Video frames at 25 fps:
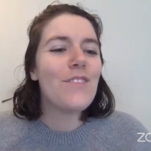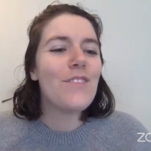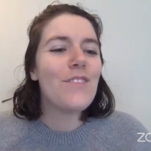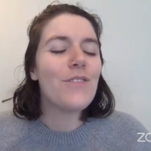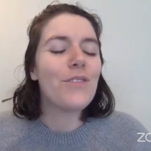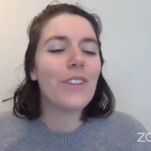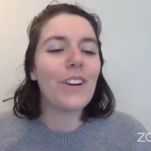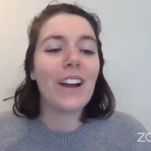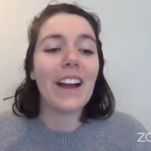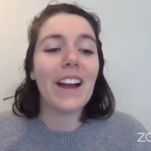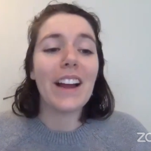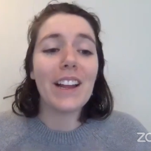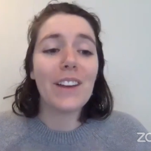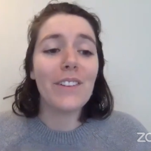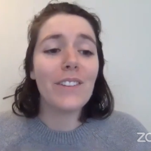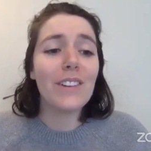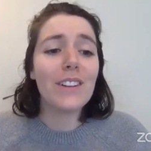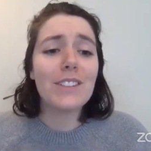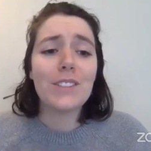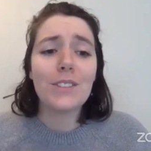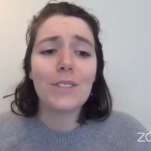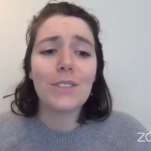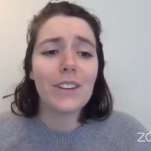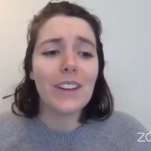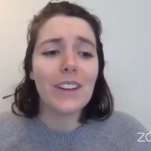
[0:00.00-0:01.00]
For anyone
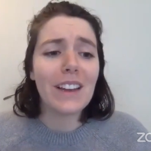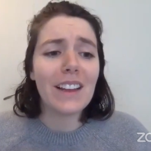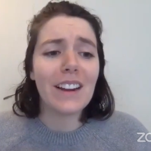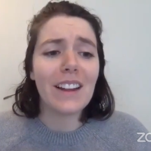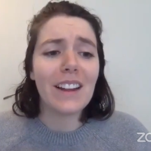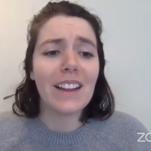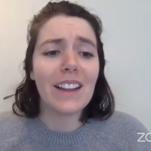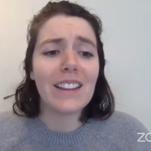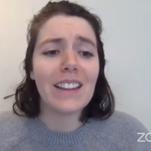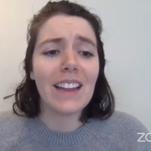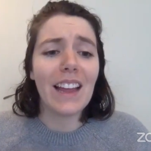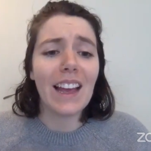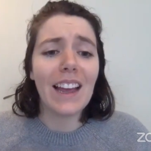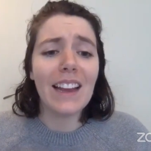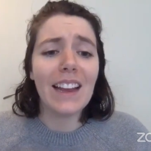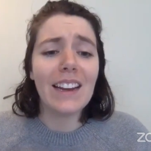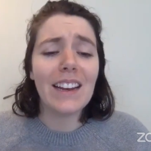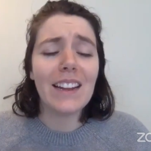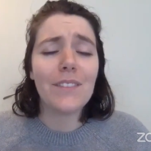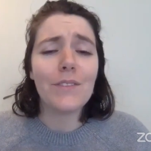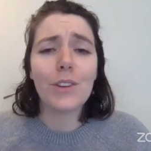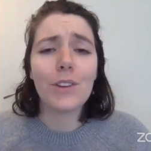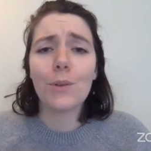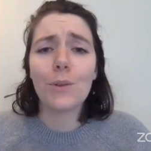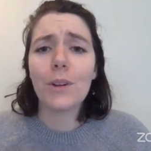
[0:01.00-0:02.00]
tuning in online,
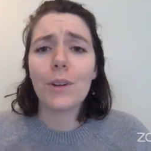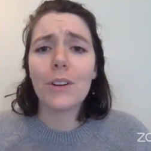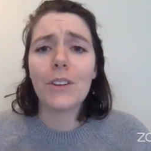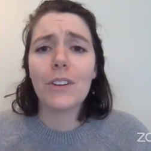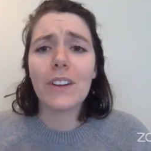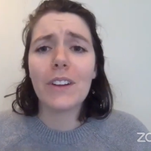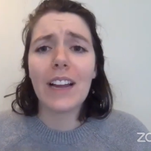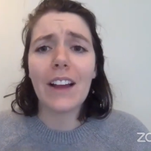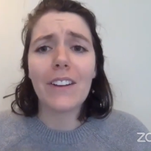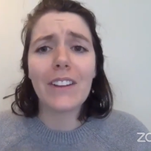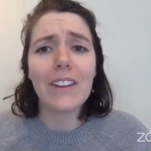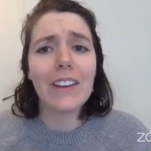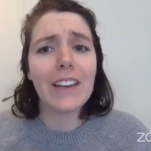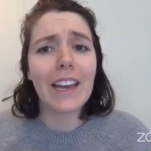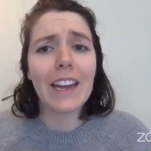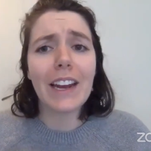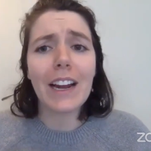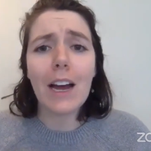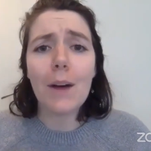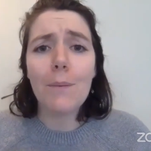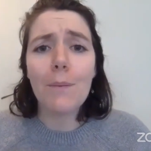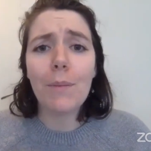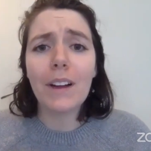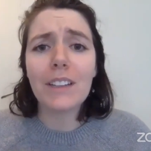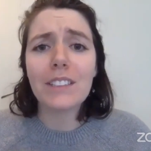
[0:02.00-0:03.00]
if you're wondering how to get
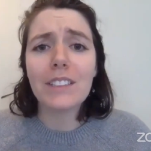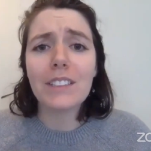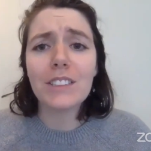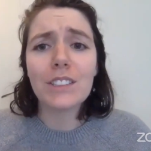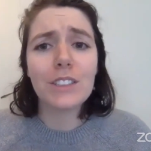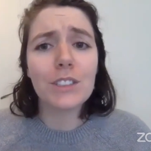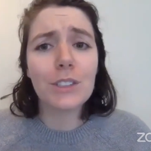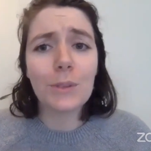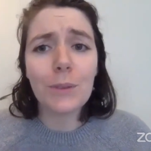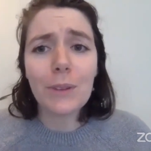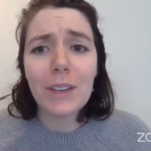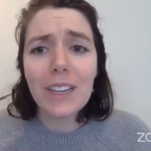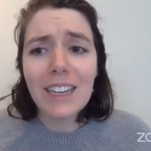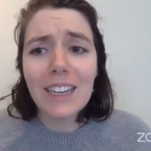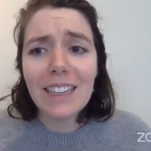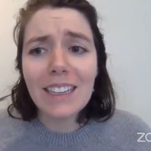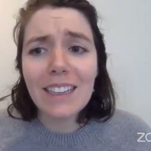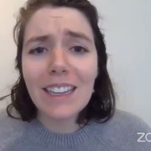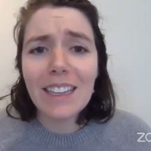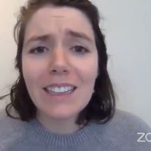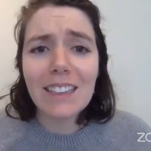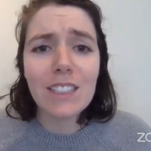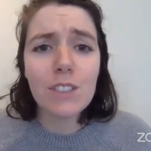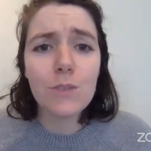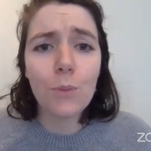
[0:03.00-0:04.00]
up on screen
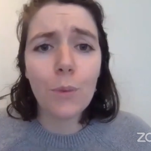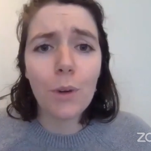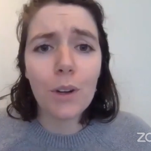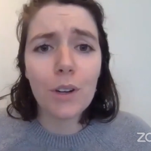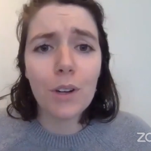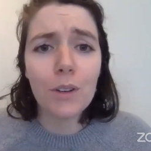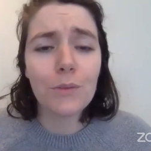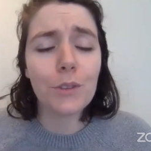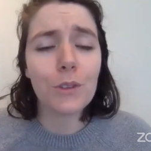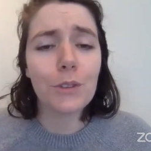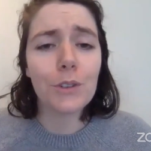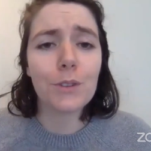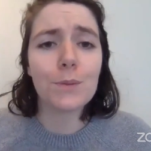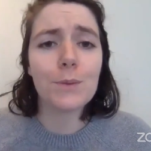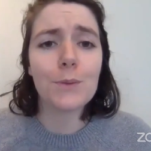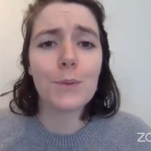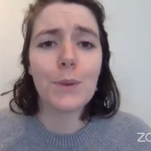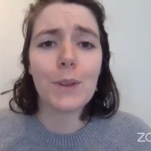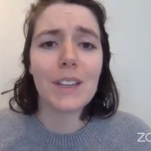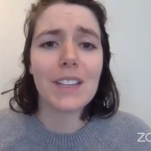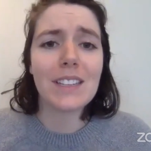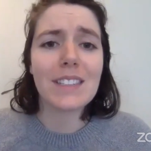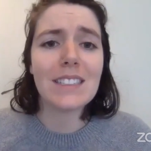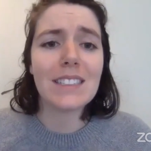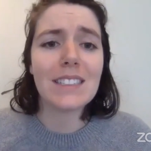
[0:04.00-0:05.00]
like these wonderful groups with
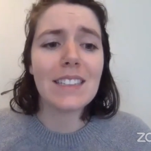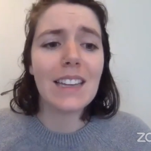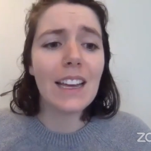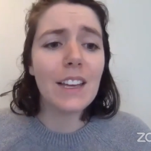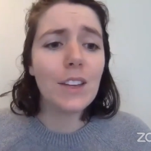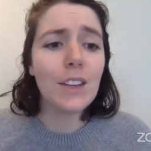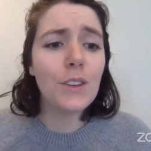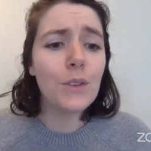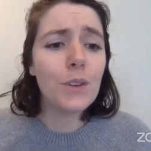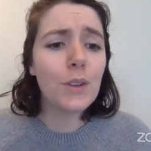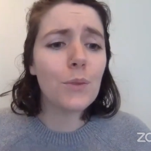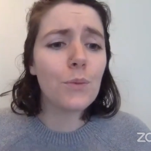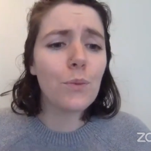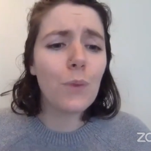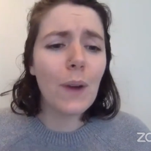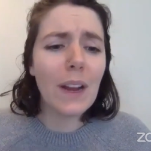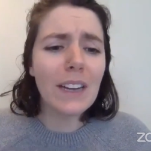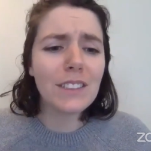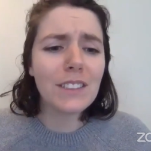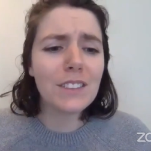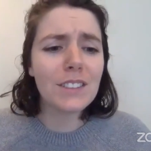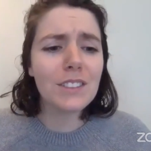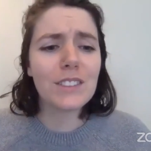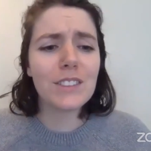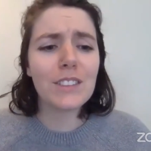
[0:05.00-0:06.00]
us today, you can
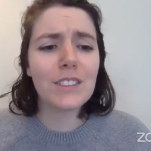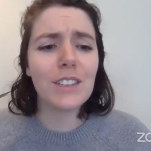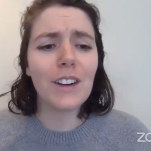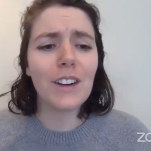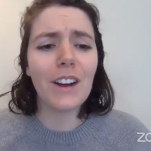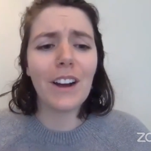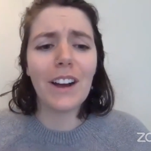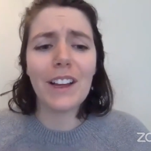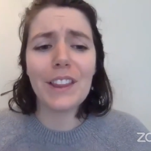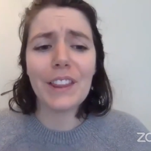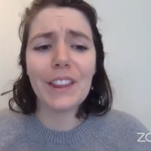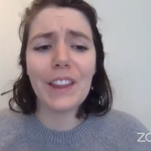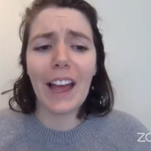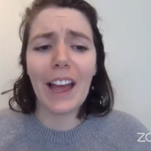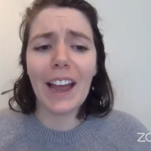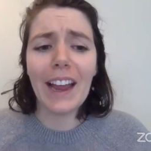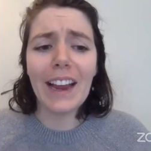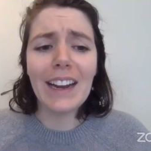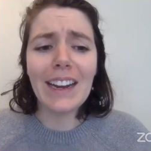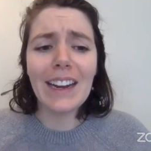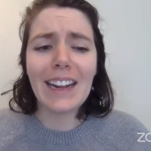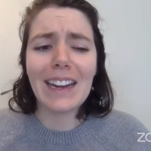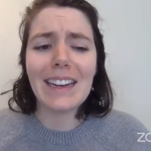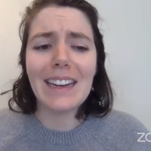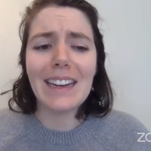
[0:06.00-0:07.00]
register
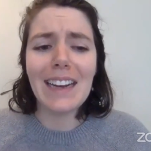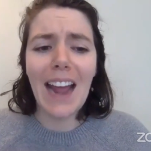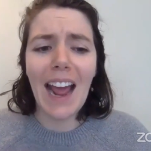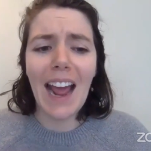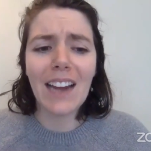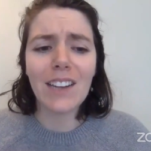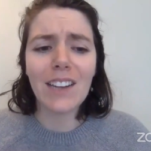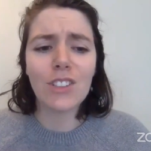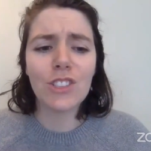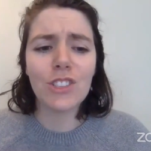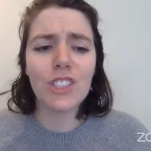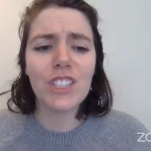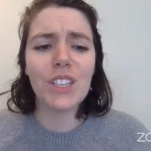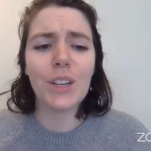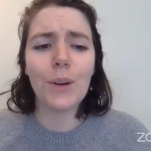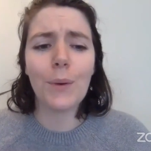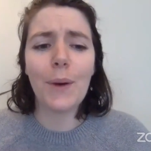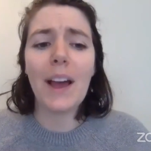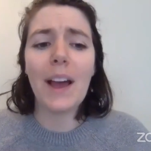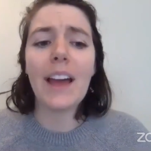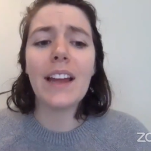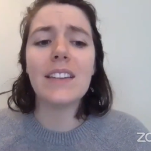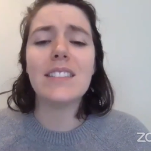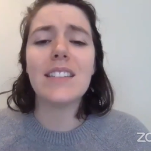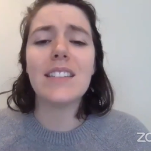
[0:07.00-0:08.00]
online at
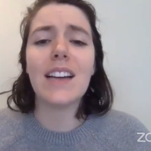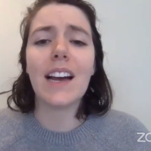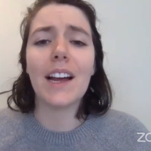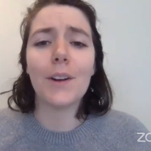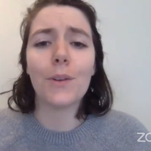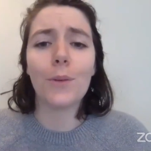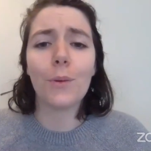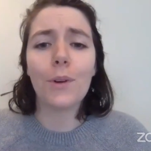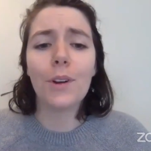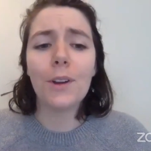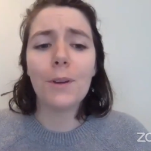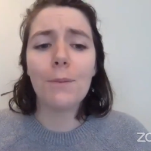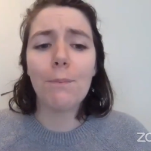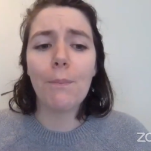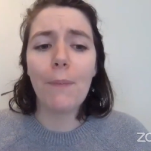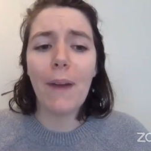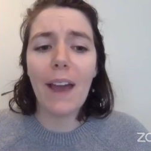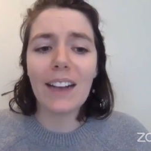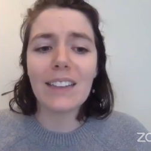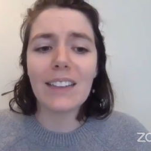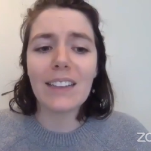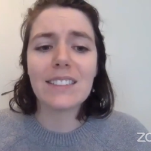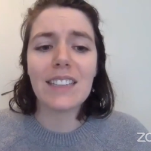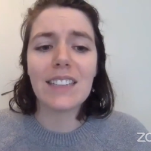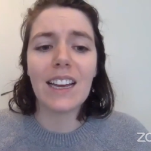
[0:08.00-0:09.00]

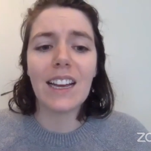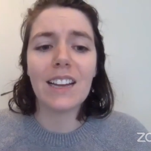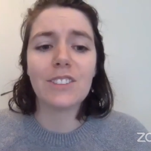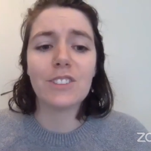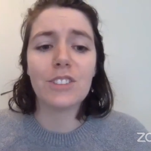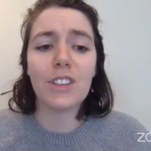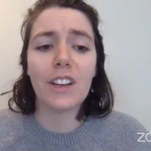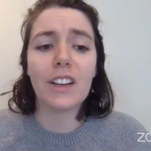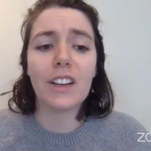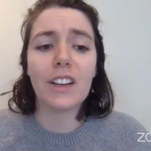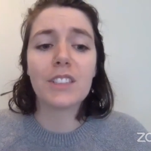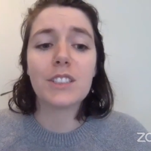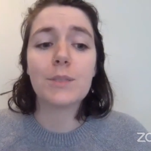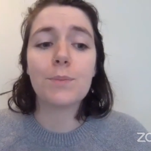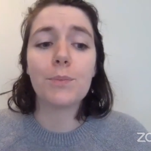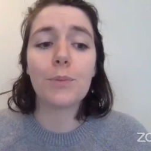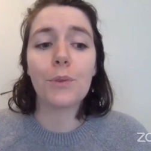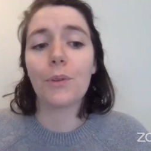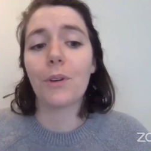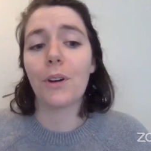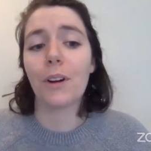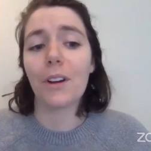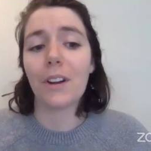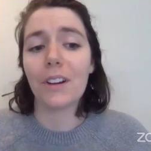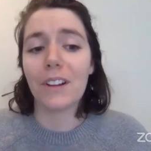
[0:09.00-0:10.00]

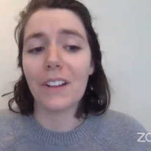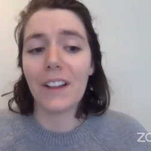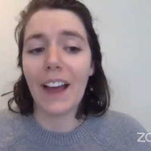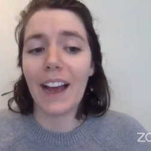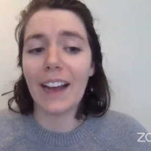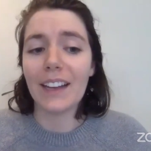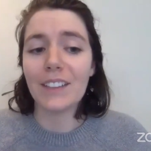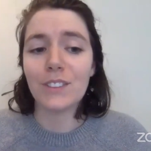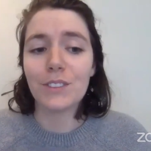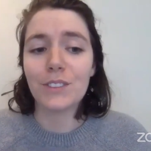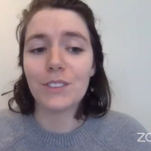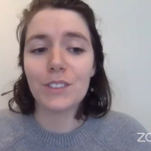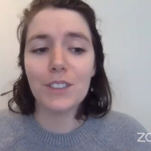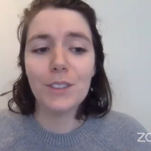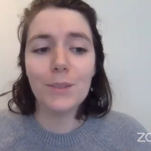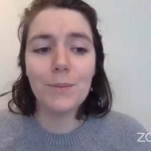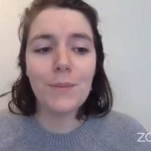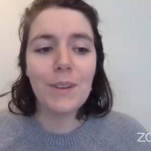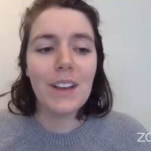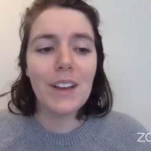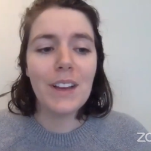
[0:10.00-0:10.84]
natgeoed.org/Explorer Classroom.